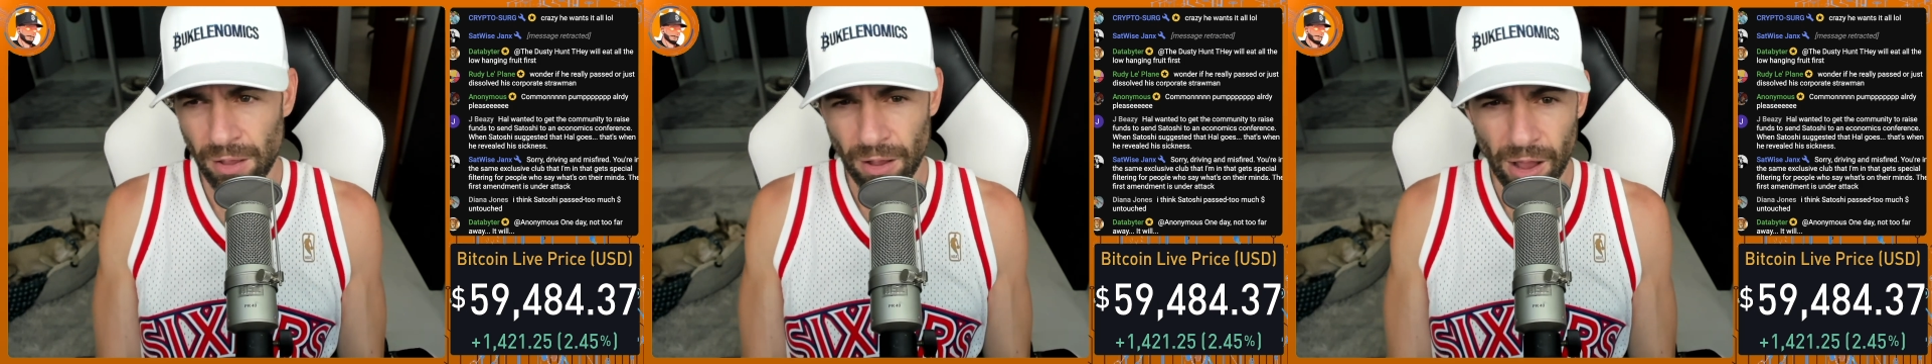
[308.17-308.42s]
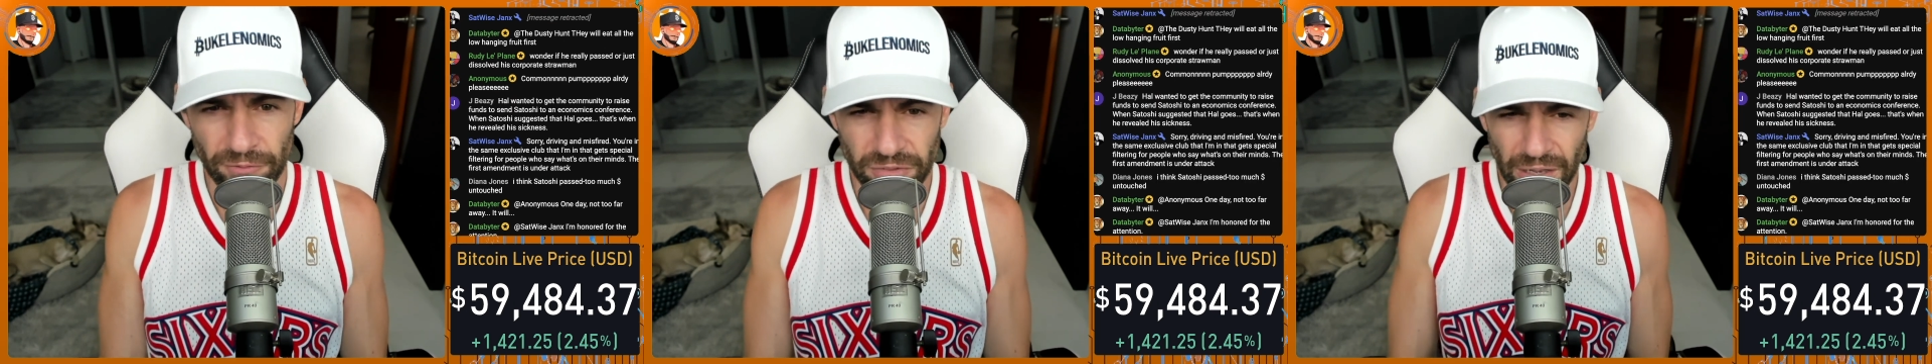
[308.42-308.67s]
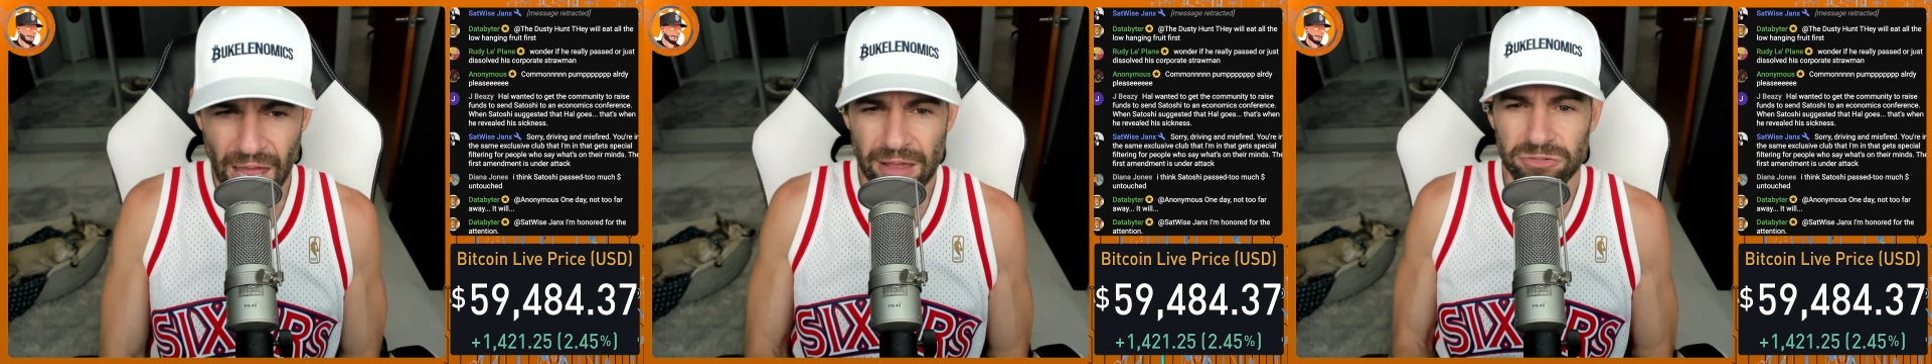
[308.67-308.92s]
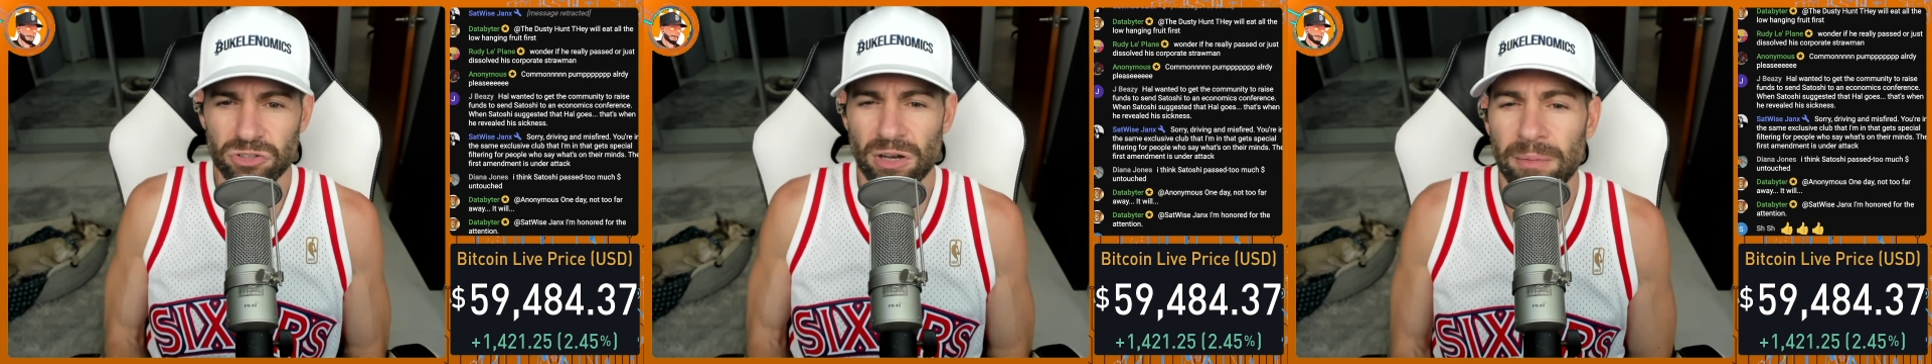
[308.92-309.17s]
of the live
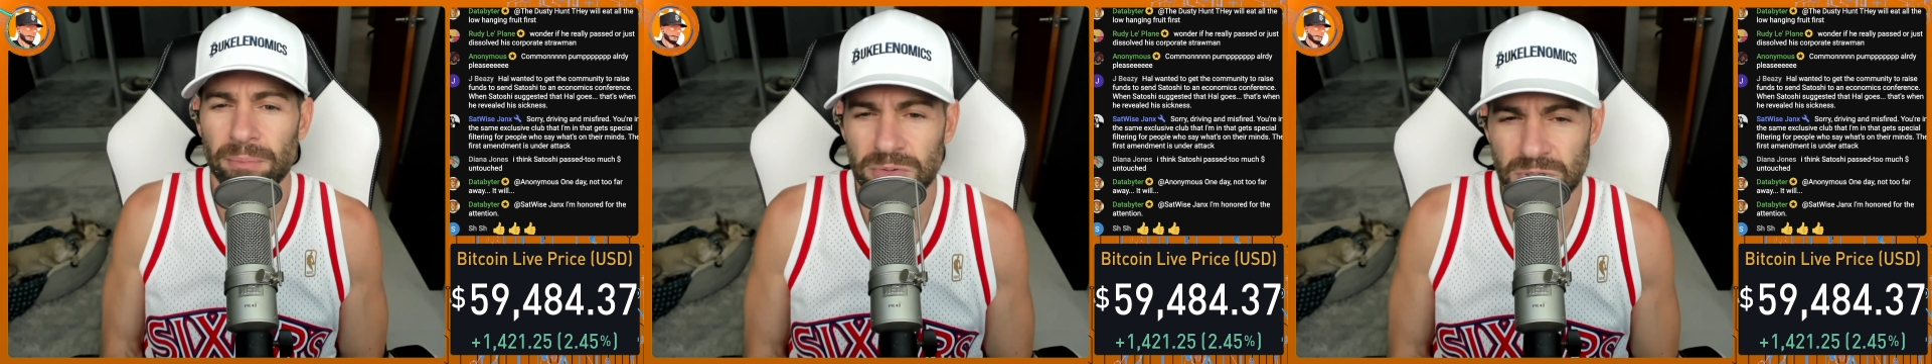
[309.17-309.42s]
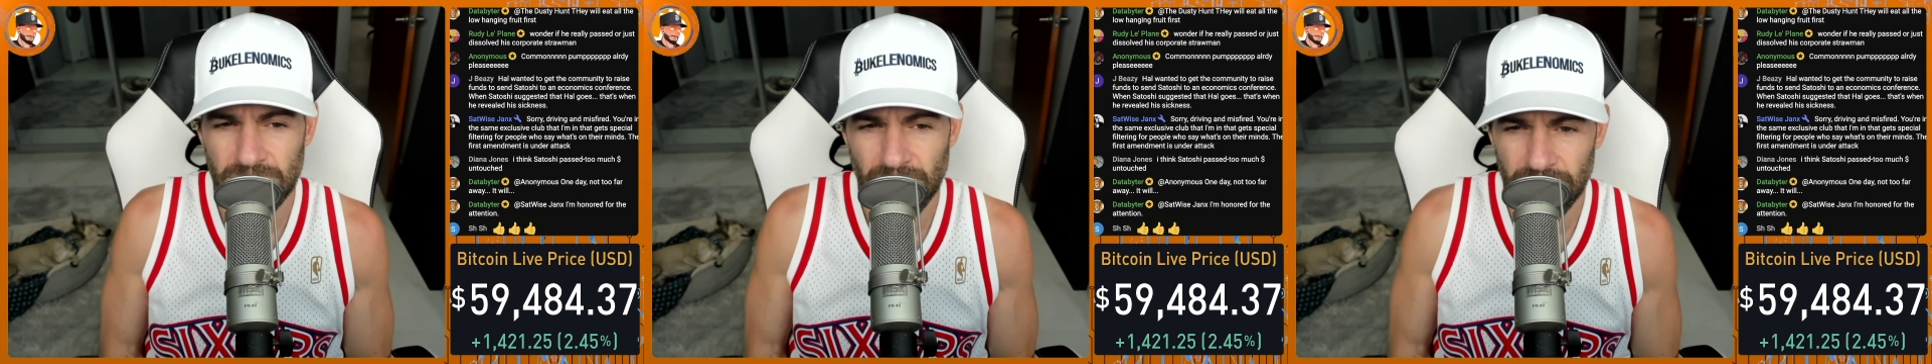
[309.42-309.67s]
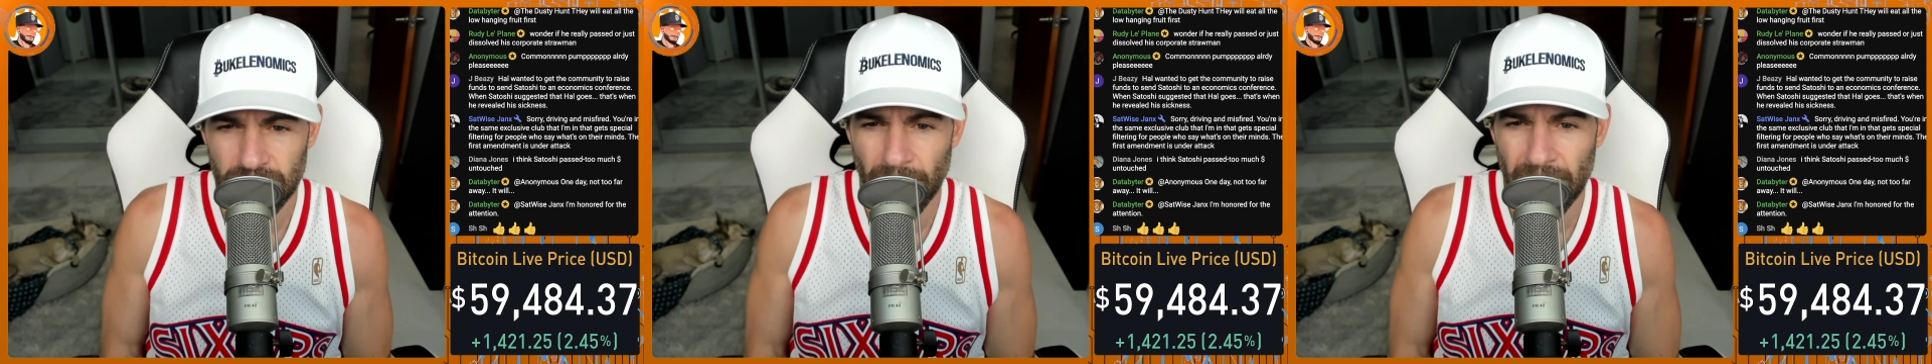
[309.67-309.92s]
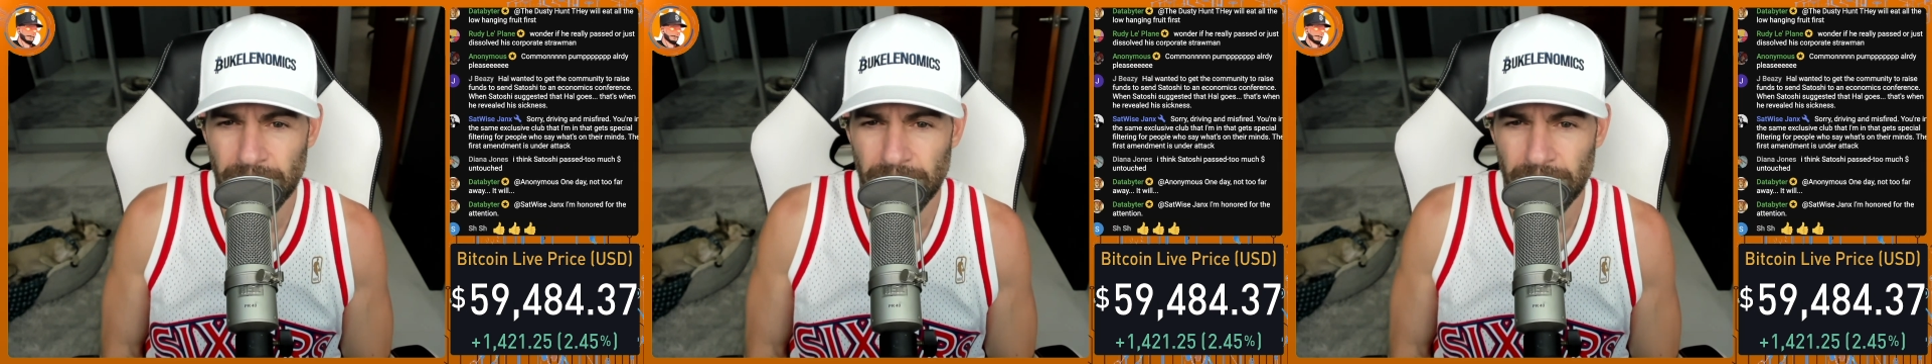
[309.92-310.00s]
stream. I'm just going to do my